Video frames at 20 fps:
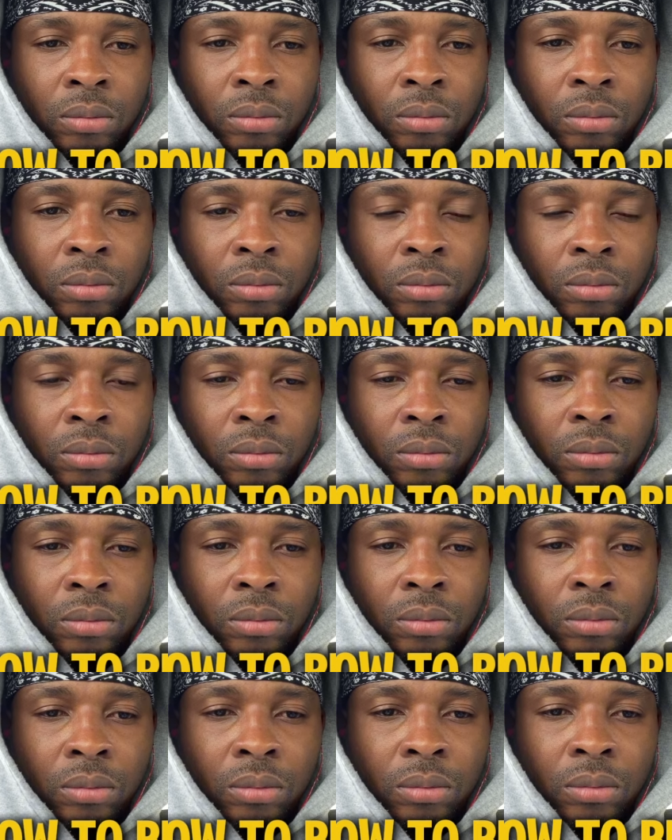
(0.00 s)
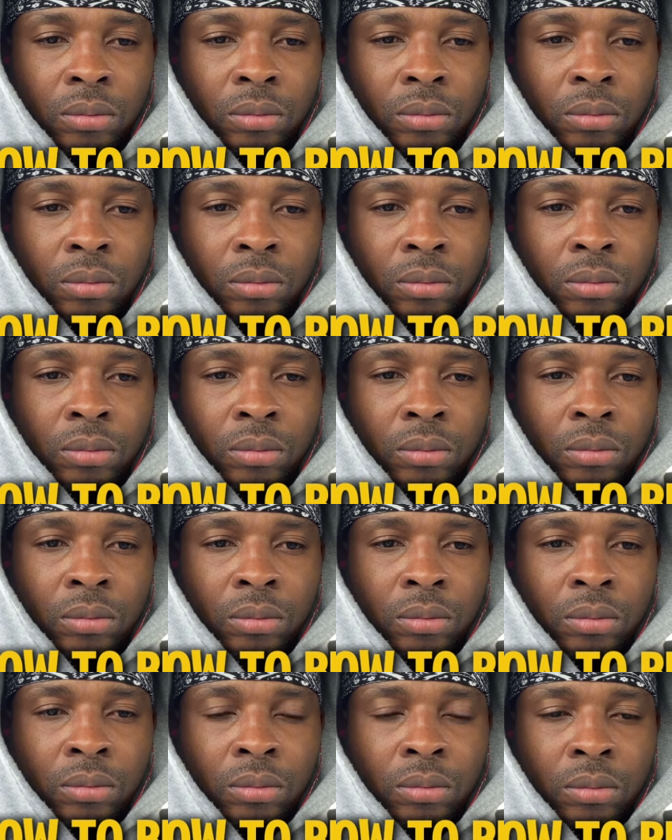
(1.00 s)

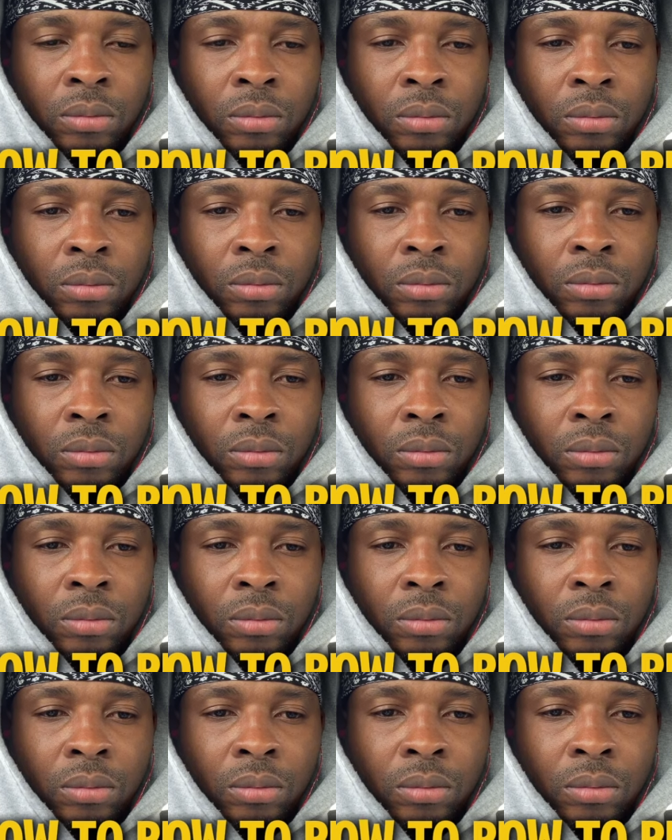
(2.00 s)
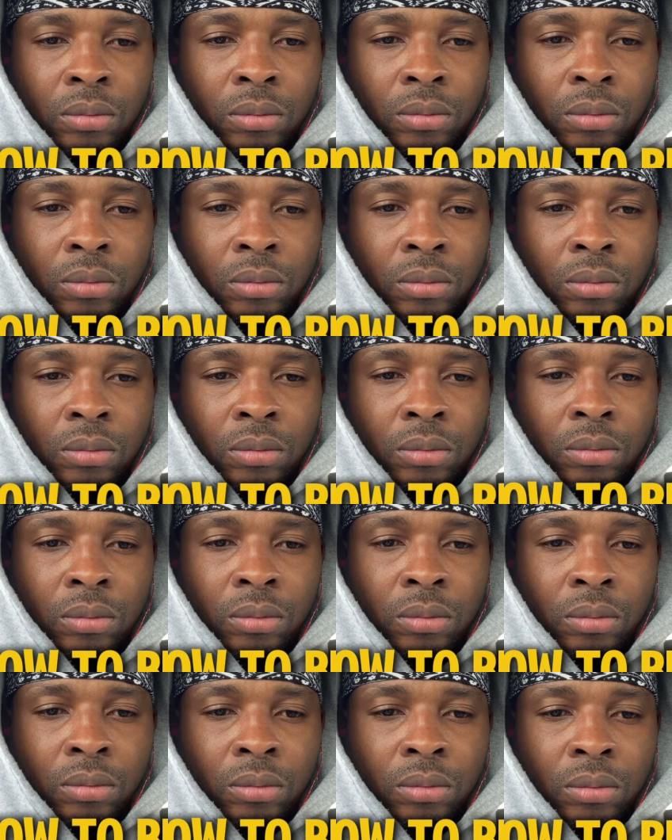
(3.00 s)

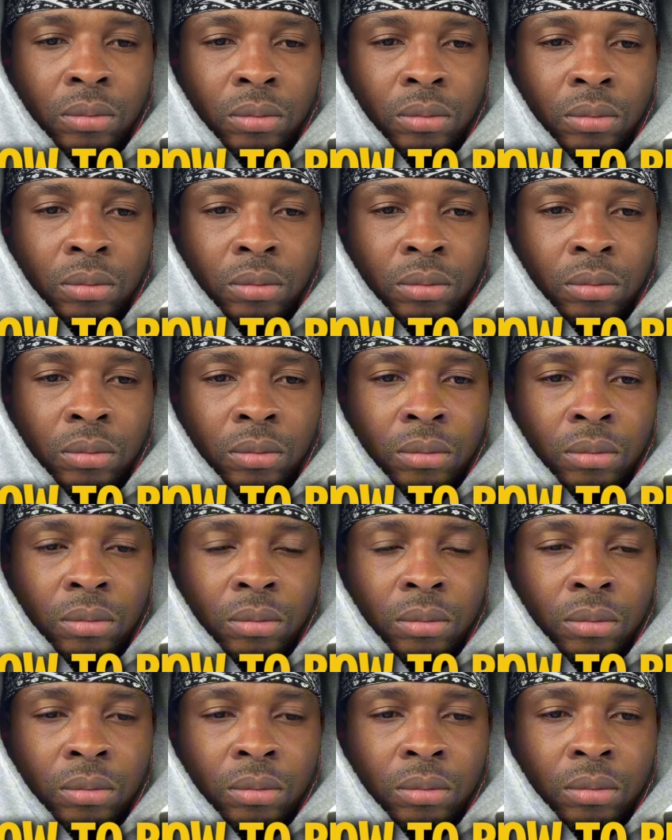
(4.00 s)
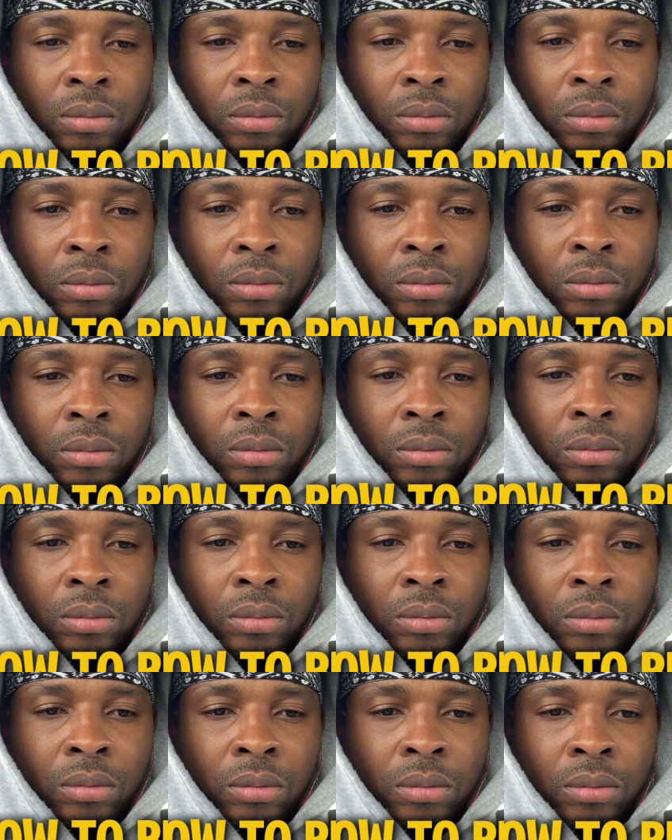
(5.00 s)

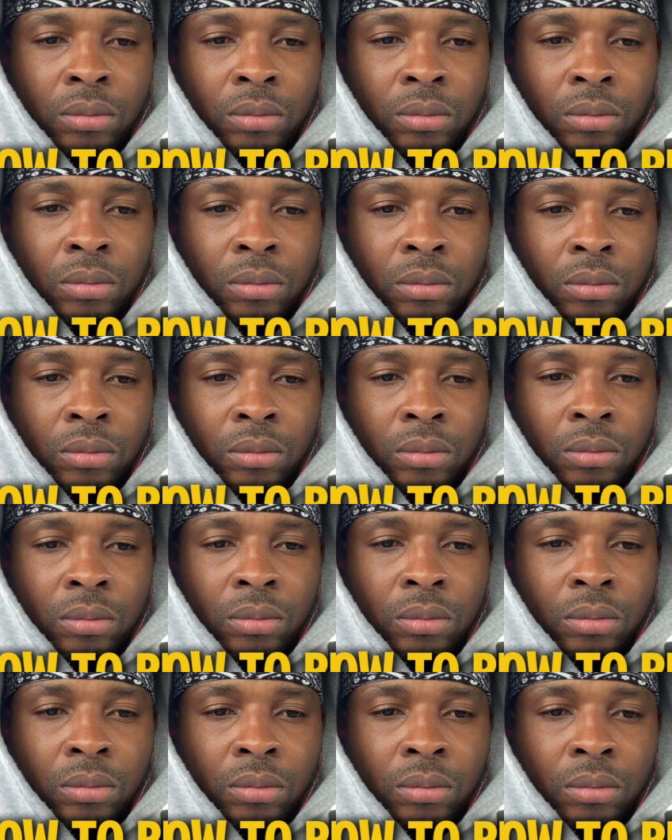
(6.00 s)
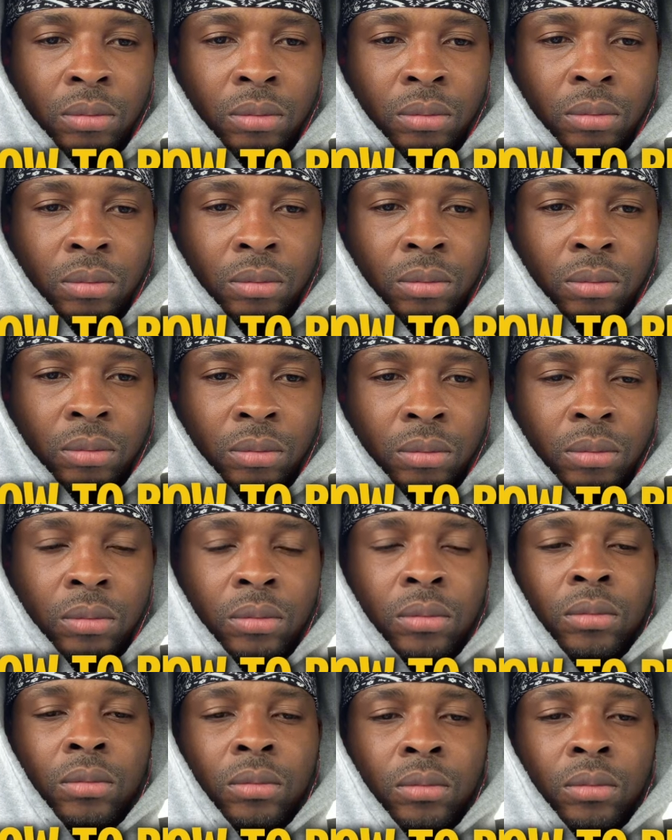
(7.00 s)
(silent)